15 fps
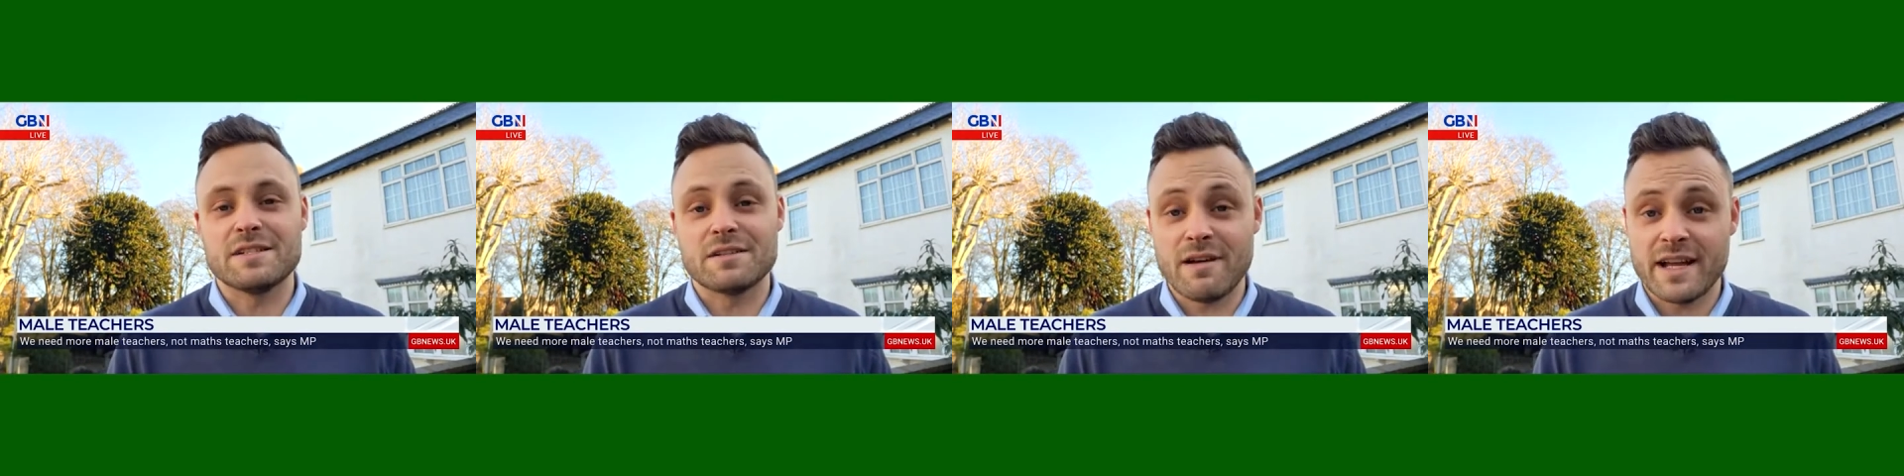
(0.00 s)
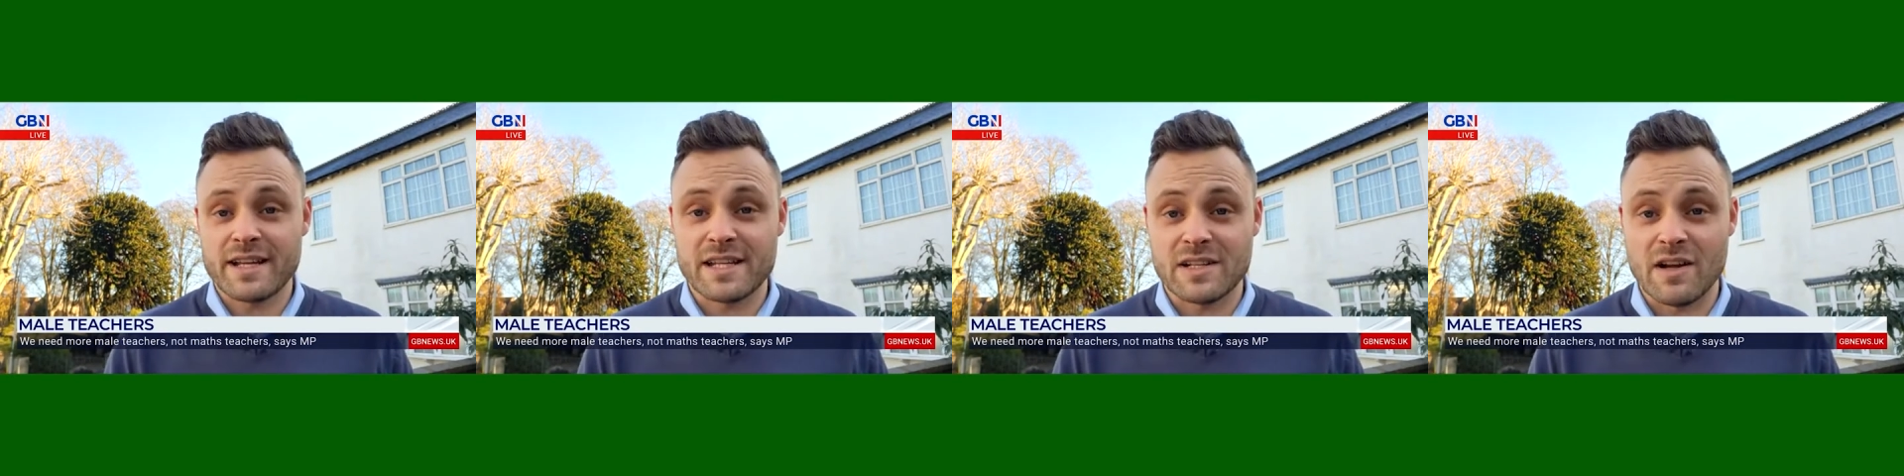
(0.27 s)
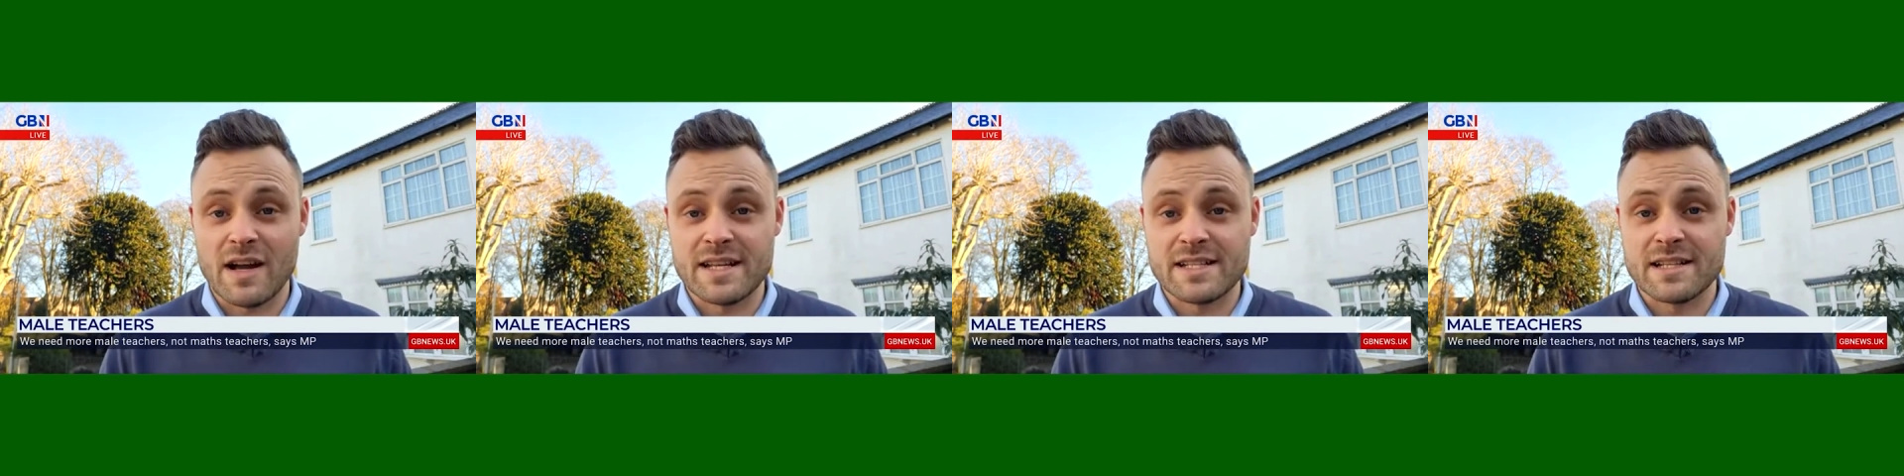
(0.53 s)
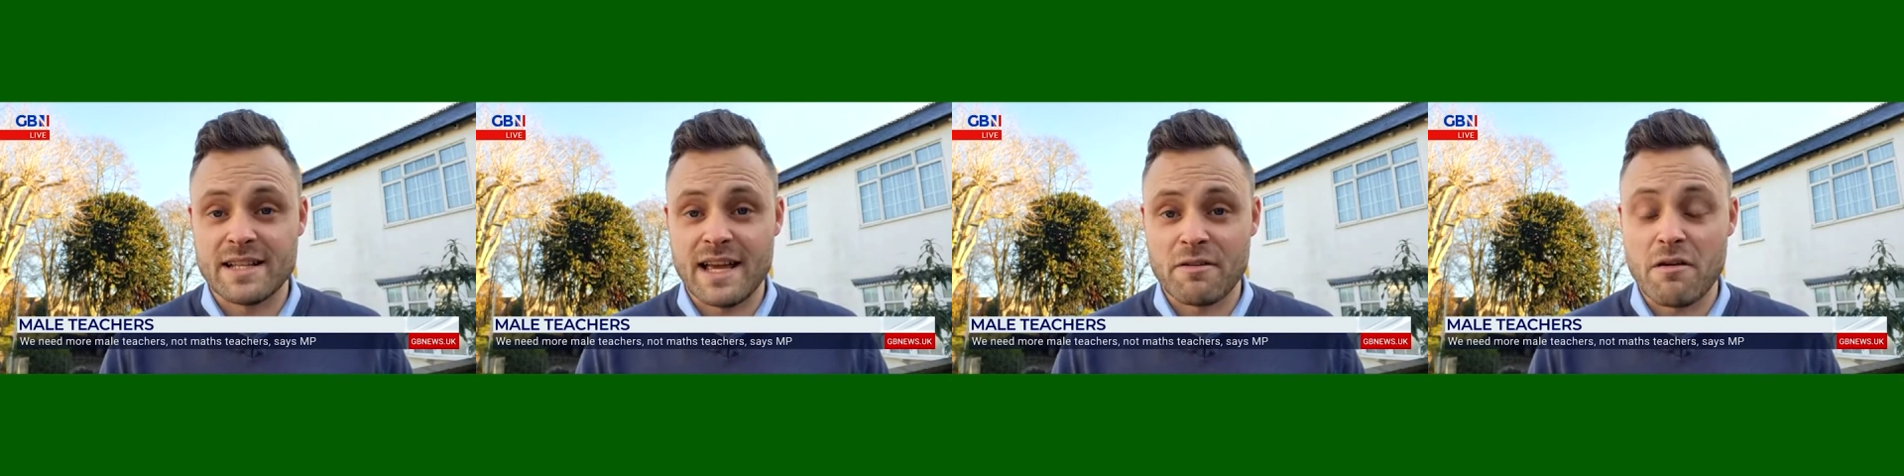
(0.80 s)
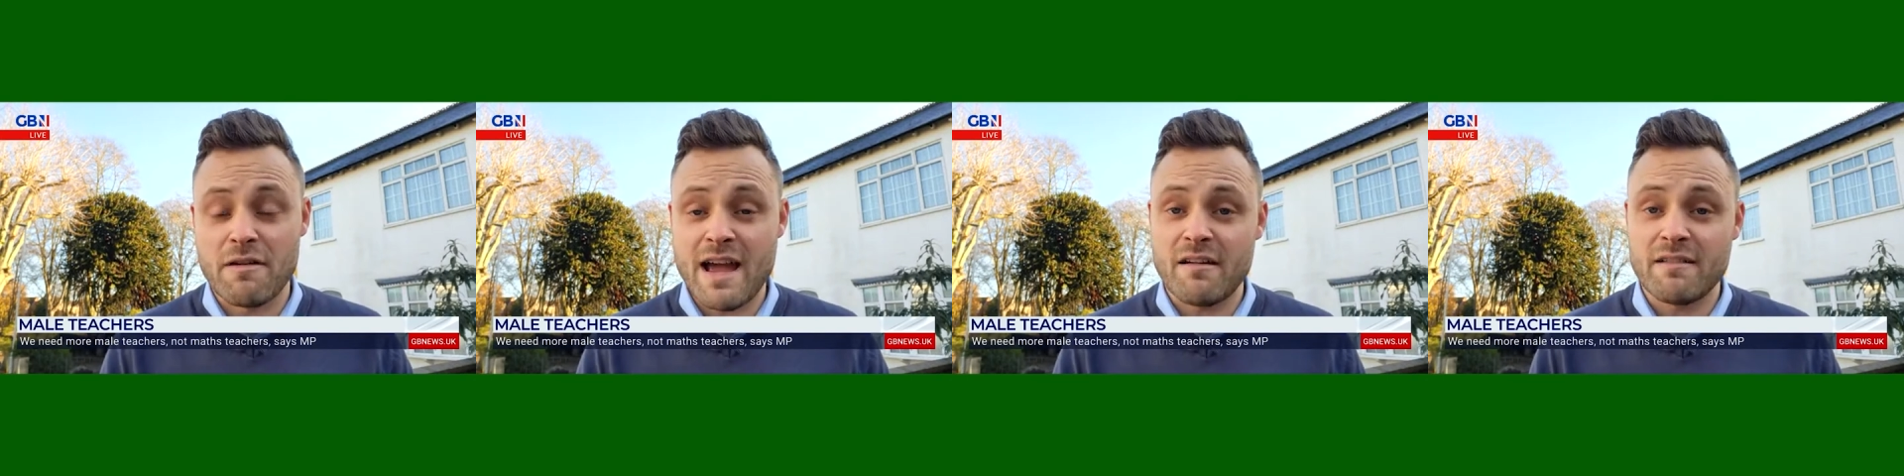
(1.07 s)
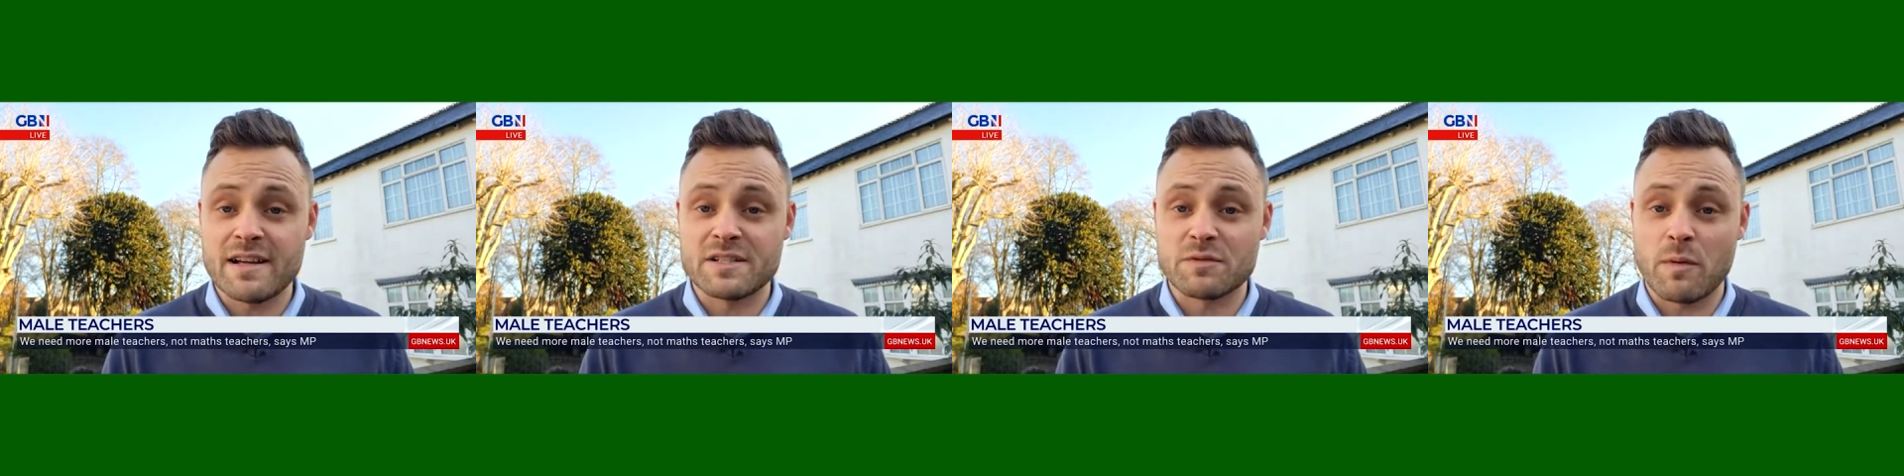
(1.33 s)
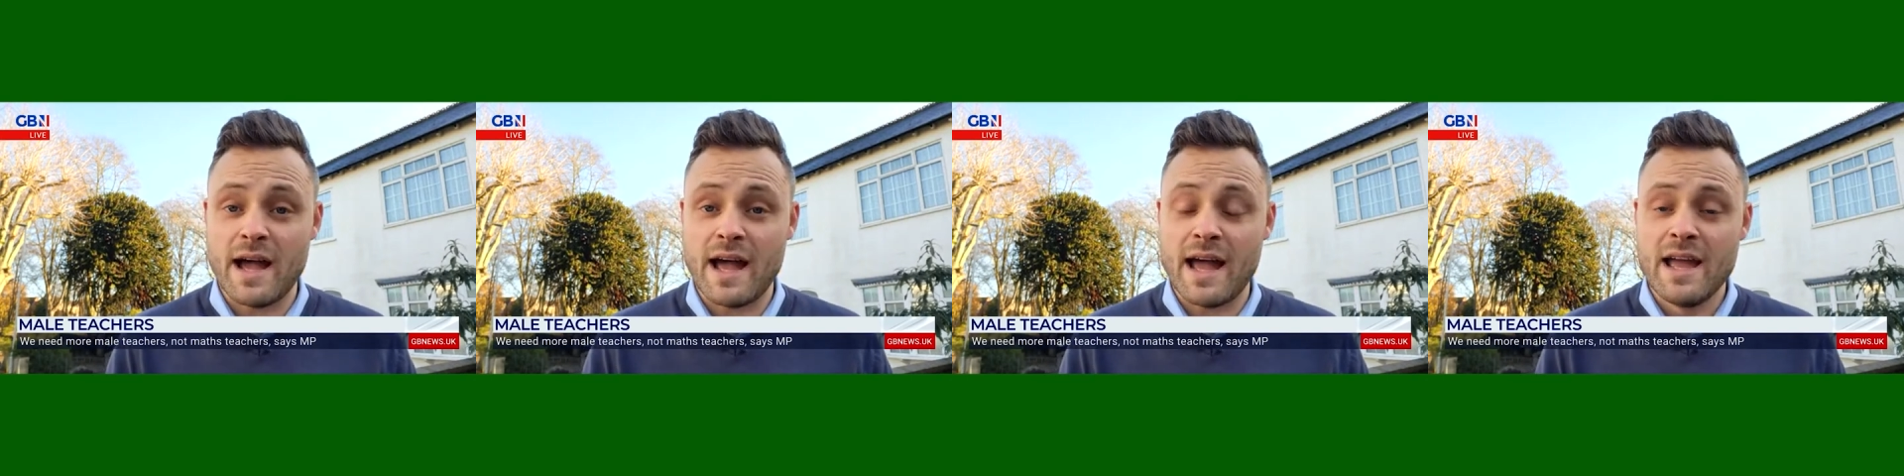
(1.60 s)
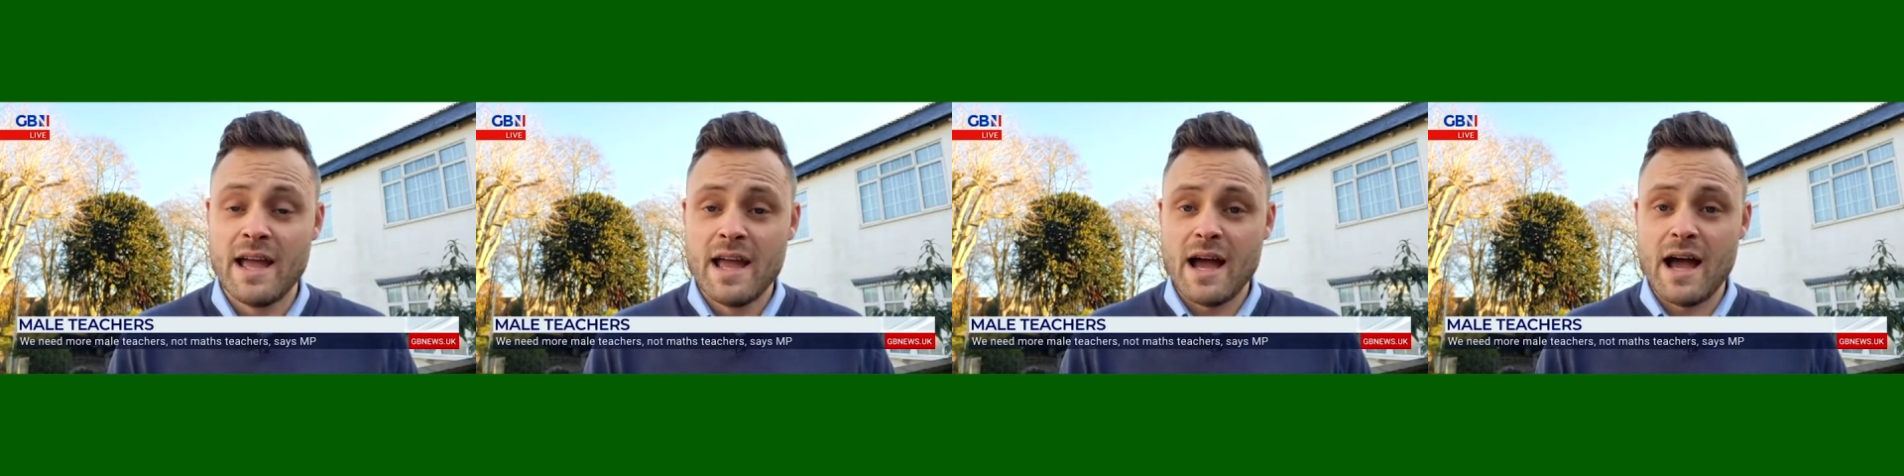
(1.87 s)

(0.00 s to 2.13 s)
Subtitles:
to recognise that there are areas where